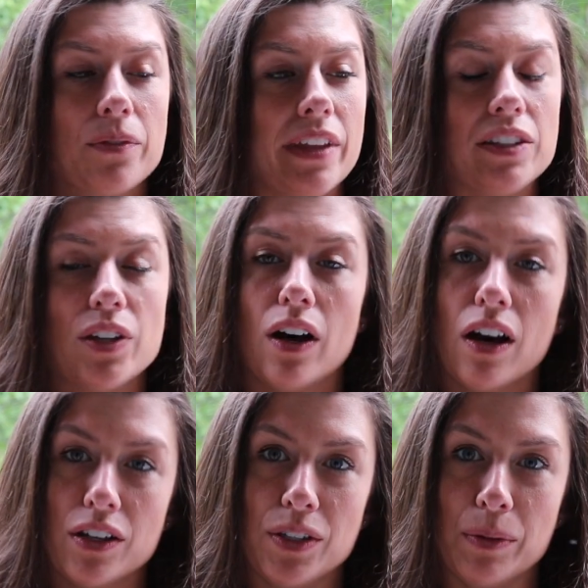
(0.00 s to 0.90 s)
that's
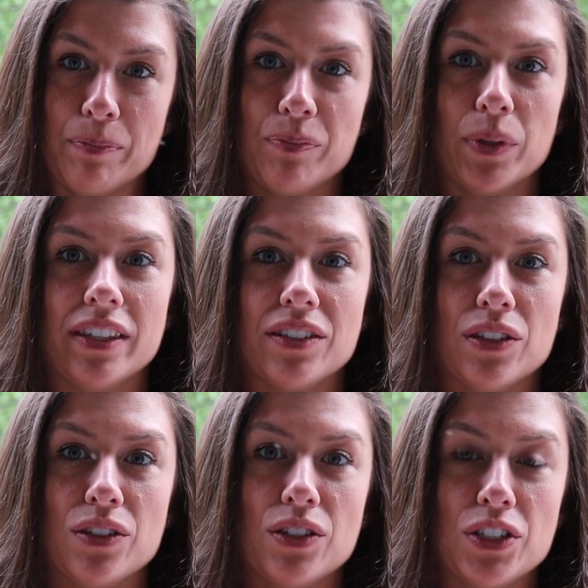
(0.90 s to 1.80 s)
awesome, but this
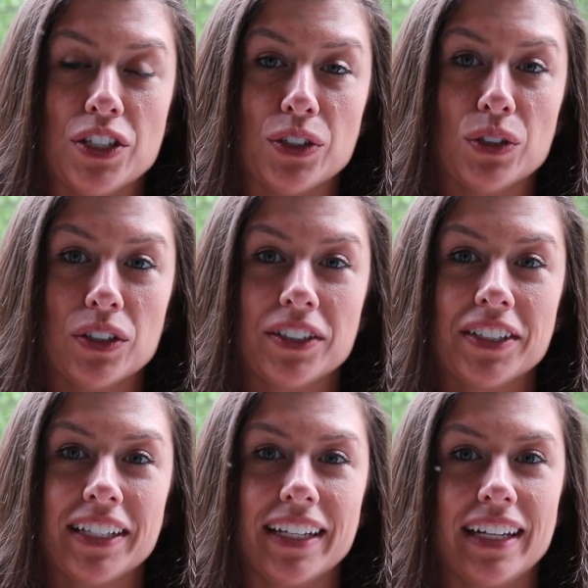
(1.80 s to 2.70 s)
is still,
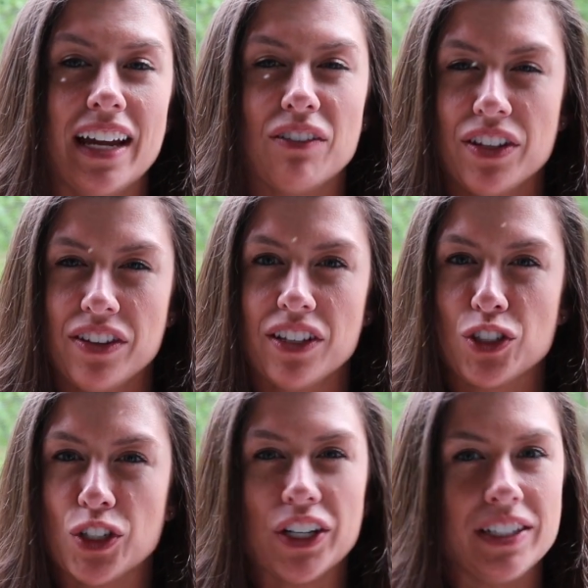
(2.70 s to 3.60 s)

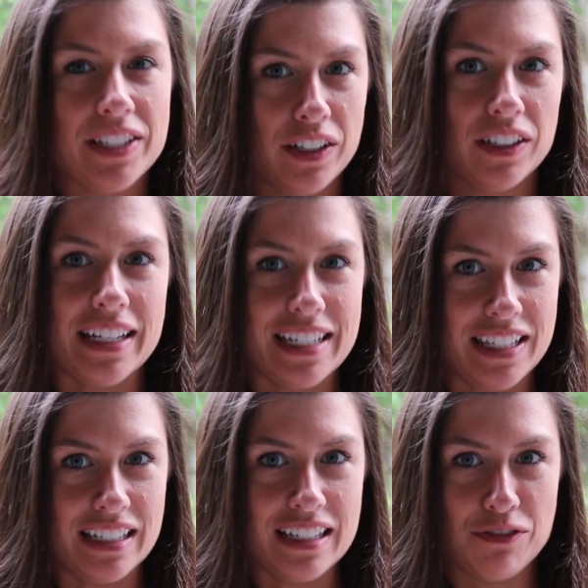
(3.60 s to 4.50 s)
everything's good until it
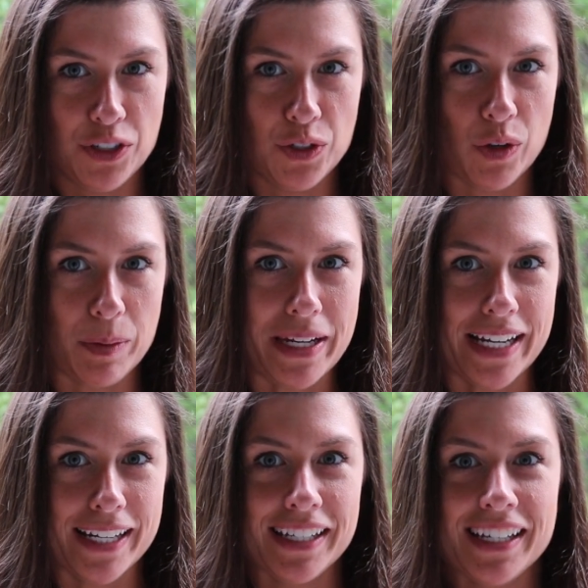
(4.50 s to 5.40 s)
isn't, if you know what I mean.